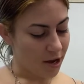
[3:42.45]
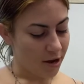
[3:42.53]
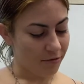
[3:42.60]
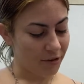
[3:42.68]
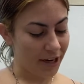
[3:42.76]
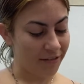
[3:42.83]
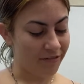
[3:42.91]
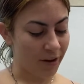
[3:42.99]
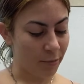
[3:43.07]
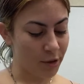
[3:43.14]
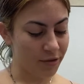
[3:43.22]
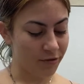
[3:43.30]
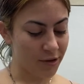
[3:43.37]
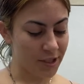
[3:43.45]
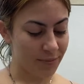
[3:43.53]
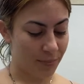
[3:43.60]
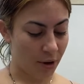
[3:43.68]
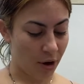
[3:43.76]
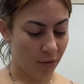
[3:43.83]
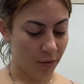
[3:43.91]
Frank fumbled for his
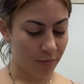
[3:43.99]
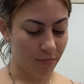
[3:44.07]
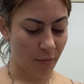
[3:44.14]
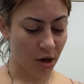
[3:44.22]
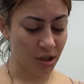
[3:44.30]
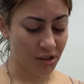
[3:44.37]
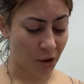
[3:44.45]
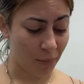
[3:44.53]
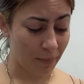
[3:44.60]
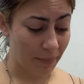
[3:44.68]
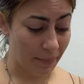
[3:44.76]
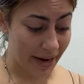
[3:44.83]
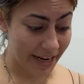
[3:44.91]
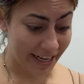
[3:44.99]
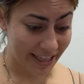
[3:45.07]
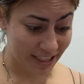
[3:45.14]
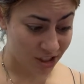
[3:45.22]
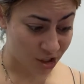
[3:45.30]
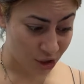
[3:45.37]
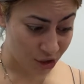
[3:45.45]
bow. "Mars almighty,
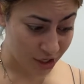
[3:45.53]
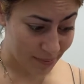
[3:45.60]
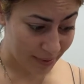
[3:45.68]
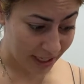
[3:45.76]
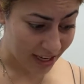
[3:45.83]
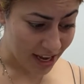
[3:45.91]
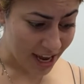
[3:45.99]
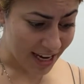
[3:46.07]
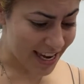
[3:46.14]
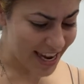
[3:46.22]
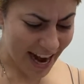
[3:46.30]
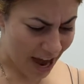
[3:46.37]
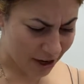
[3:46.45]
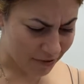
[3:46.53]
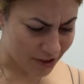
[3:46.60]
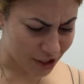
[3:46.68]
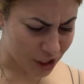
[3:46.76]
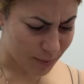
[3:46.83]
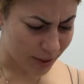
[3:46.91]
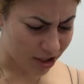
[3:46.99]
that's creepy. Get out of here,
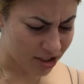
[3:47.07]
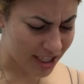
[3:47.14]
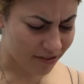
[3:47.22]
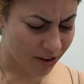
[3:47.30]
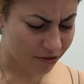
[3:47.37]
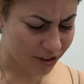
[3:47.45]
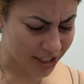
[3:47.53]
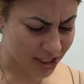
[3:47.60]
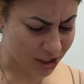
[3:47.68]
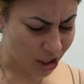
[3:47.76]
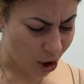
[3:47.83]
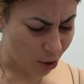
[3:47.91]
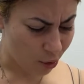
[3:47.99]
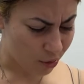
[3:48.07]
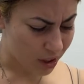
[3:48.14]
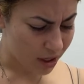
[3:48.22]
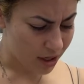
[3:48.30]
spirits. Leave our friends alone."